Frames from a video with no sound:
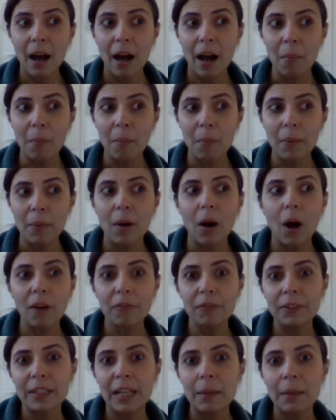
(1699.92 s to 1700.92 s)

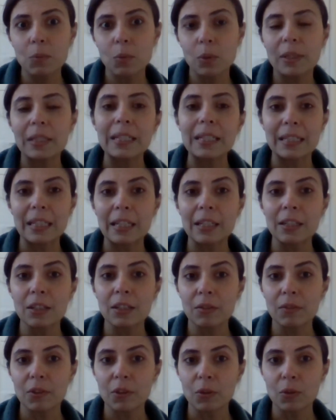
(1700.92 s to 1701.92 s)
oftentimes with these
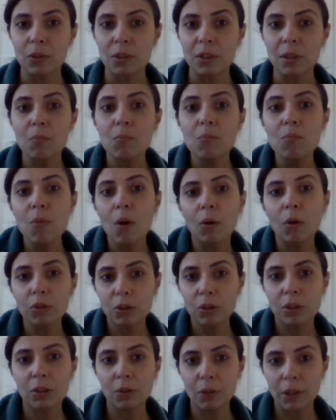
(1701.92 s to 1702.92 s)
interviews, the
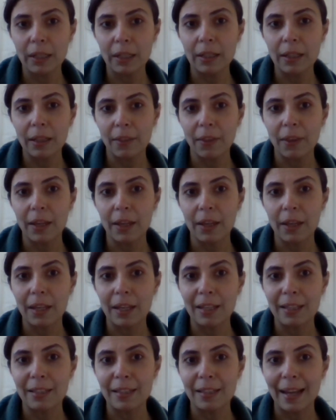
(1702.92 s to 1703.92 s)
most critical thing
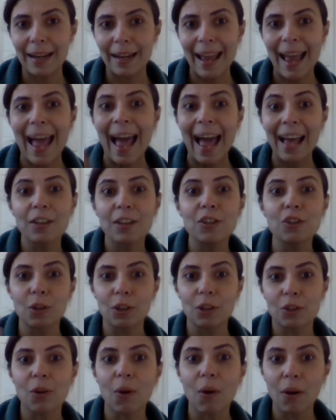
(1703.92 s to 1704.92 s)
is that as
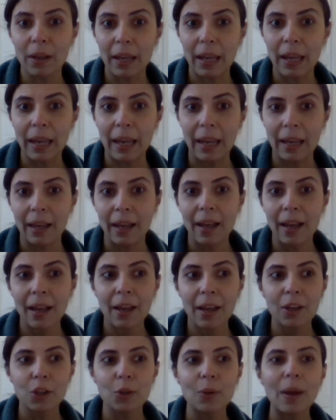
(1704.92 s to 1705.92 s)
you're talking,
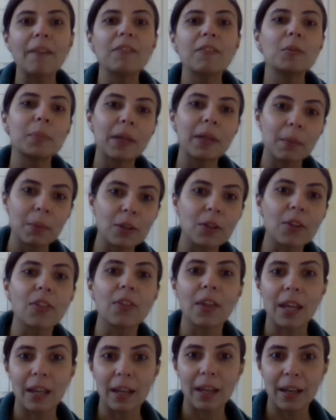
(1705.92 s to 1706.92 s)
you have to be able to
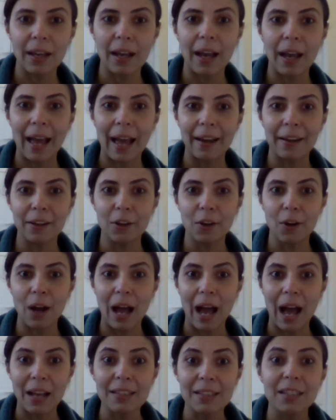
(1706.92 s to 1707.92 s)
think and, you know,
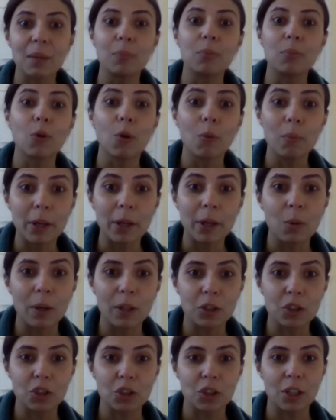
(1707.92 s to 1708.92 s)
ask a probing
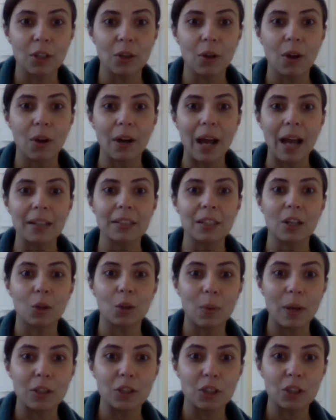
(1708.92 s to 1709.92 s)
question, or ask a
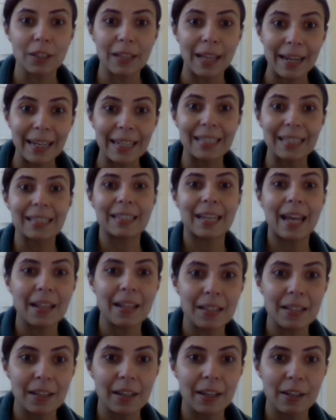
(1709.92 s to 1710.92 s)
question that
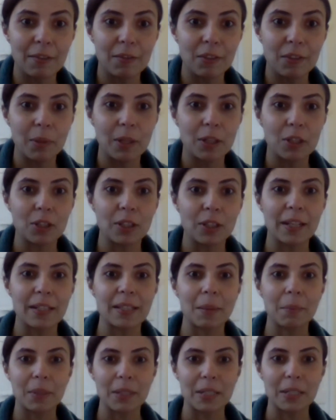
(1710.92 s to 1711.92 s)
extends the information that
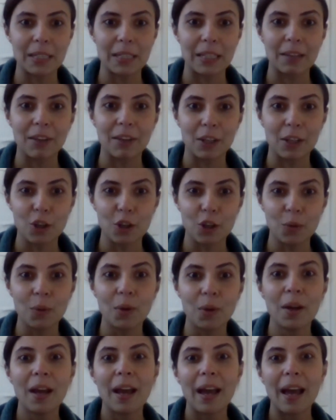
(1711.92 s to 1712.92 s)
somebody is giving you.
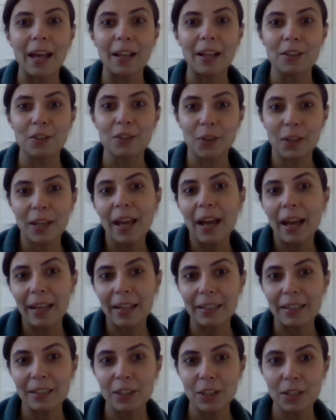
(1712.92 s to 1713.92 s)
And so, yeah,
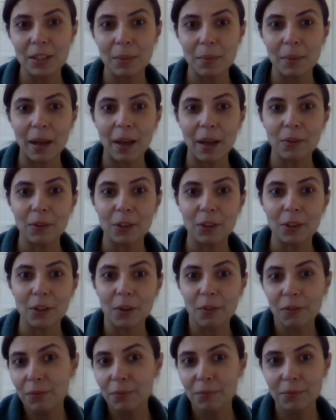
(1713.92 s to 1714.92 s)
it's just about, you
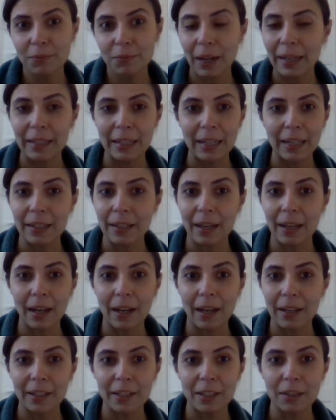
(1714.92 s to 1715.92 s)
know, finding
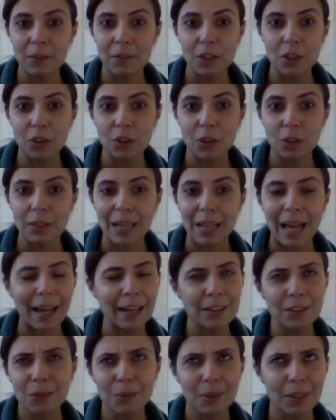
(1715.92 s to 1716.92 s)
individuals. High
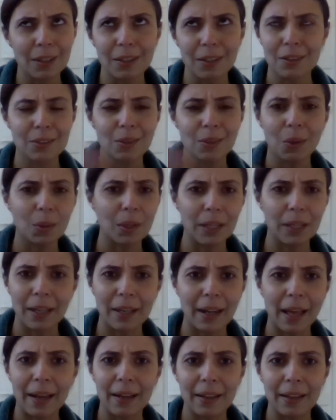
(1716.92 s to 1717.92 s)
schoolers totally
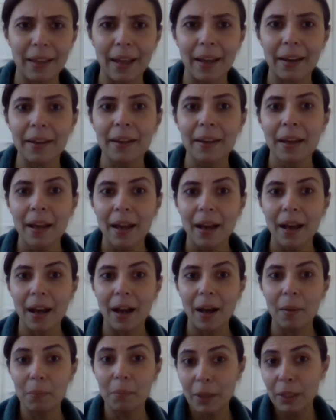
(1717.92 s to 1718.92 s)
can handle that.
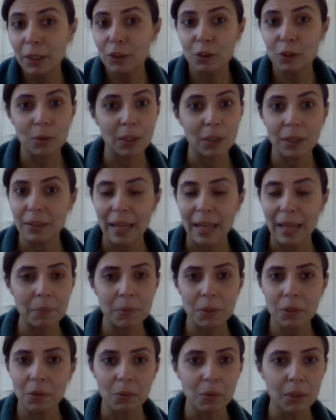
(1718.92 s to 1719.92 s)
Middle schoolers,
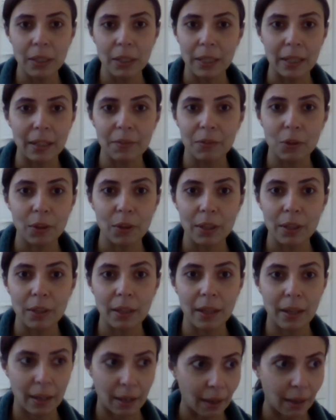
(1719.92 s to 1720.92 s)
absolutely. If you think
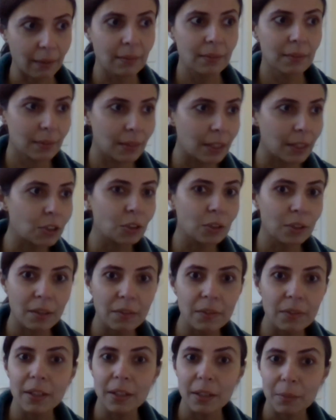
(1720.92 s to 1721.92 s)
they can, they should
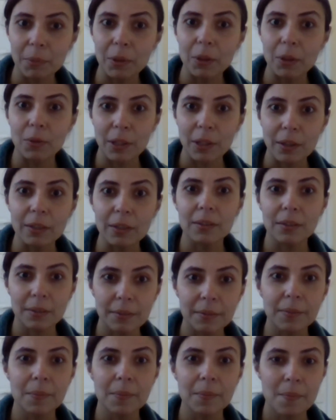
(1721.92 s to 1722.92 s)
definitely be doing this.